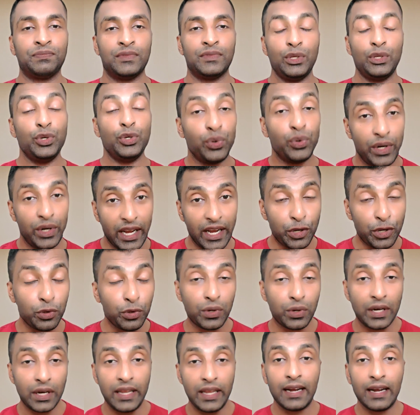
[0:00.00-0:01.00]
You need to
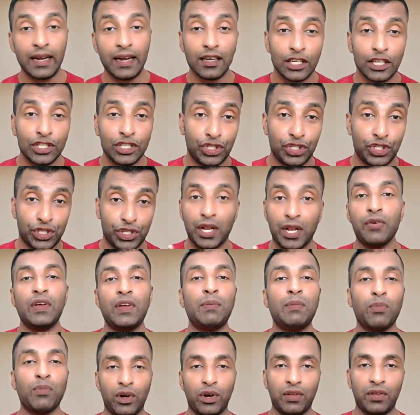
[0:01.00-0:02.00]
create a
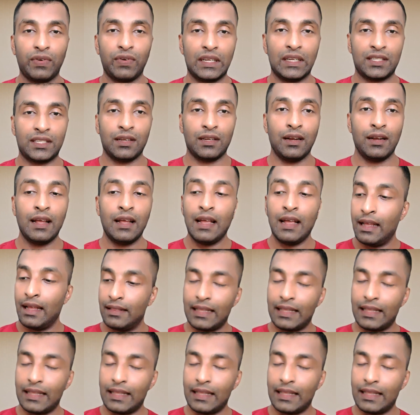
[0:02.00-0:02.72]
genuine motivation